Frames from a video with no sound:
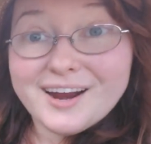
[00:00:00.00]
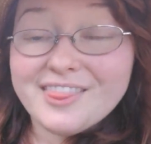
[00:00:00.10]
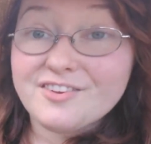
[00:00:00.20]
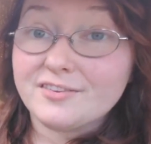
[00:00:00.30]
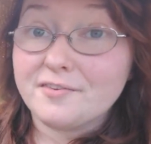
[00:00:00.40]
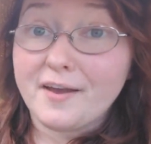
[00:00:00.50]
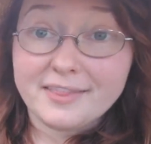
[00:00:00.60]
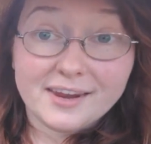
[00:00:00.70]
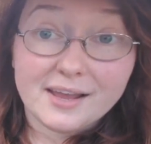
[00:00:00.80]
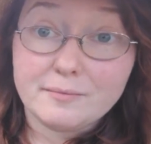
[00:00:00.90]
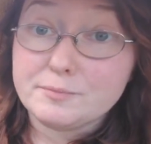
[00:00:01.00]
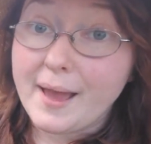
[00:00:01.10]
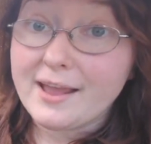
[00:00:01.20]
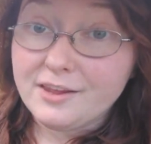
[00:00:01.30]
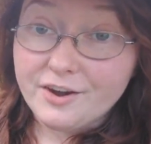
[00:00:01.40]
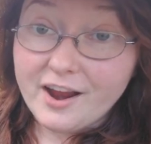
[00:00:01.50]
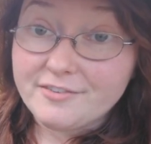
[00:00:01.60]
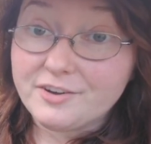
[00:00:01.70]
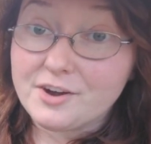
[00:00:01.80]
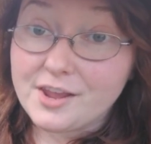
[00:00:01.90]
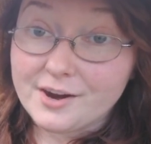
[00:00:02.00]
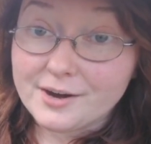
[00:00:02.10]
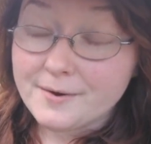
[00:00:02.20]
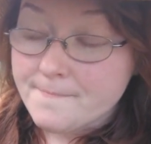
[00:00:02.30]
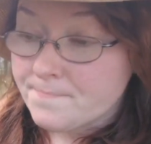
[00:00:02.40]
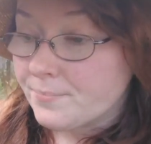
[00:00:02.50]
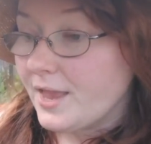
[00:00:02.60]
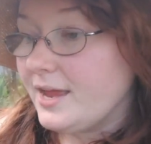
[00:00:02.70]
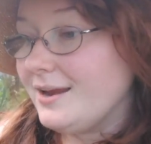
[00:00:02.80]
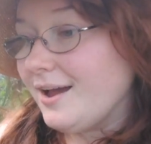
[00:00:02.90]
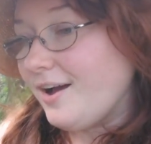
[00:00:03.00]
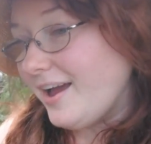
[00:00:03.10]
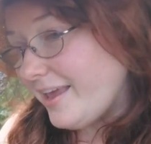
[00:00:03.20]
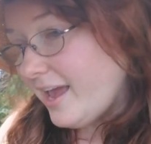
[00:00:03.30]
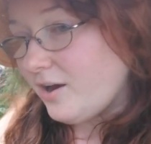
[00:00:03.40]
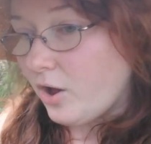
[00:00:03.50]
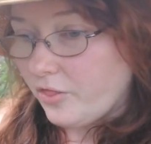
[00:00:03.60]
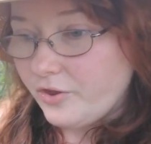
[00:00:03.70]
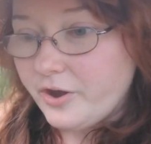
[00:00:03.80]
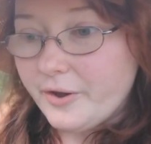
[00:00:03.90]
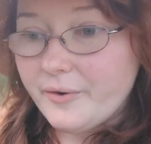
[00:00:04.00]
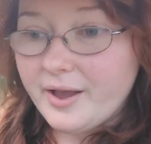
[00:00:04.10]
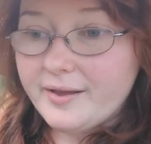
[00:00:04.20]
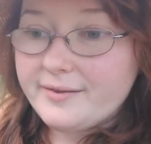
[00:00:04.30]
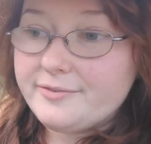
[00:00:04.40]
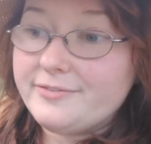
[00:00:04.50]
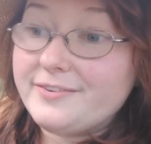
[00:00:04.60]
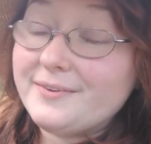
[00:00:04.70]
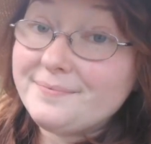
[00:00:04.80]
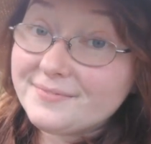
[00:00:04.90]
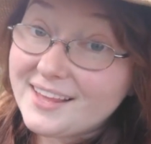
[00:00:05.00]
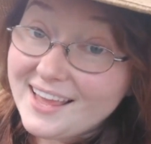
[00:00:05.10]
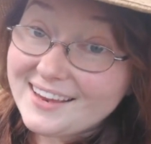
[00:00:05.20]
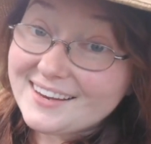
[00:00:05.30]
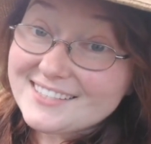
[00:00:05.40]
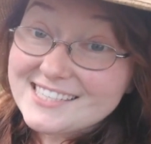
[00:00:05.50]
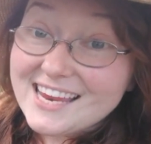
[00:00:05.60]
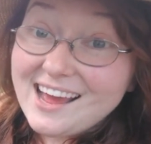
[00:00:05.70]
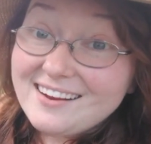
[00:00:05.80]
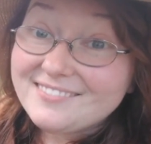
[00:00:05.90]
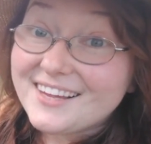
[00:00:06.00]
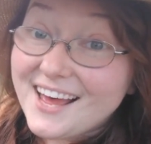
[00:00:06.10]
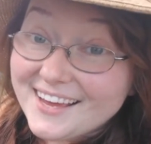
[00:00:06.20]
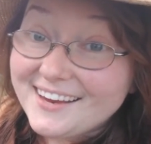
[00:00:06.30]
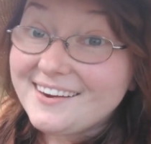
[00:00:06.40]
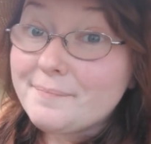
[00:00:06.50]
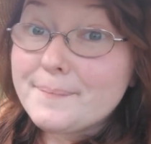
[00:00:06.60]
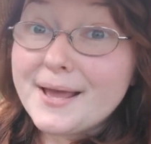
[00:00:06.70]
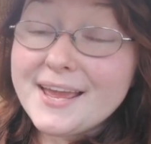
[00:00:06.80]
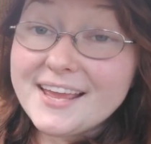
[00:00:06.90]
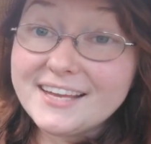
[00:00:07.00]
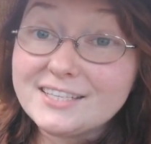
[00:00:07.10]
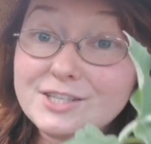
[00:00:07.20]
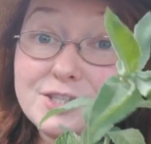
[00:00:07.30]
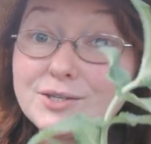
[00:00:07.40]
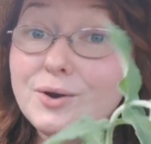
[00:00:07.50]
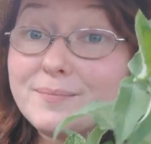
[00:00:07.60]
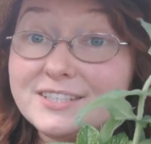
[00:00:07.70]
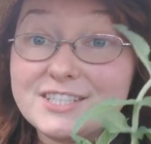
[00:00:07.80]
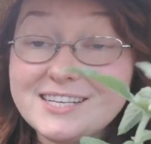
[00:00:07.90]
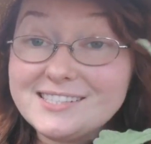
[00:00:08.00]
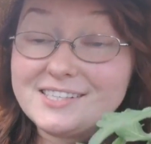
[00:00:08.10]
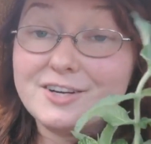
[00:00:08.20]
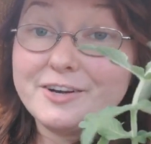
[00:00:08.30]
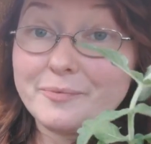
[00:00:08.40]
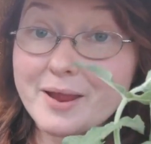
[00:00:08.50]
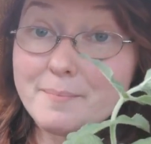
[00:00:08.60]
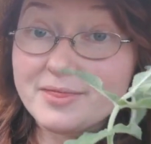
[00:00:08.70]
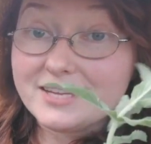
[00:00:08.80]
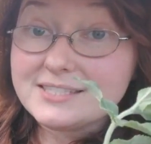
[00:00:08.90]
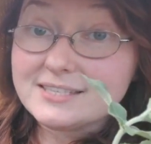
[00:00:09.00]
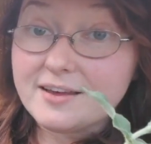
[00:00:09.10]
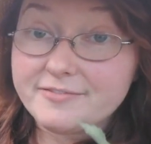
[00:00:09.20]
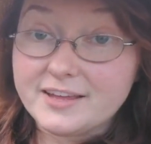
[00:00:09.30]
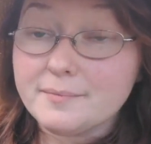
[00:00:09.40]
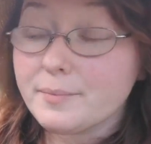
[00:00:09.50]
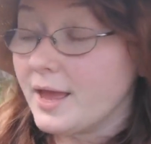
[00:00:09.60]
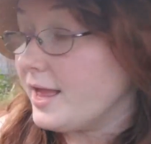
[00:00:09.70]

and just the fact that it comes back year after year and again on the note of it does get out of line but it is so much easier to rip this stuff up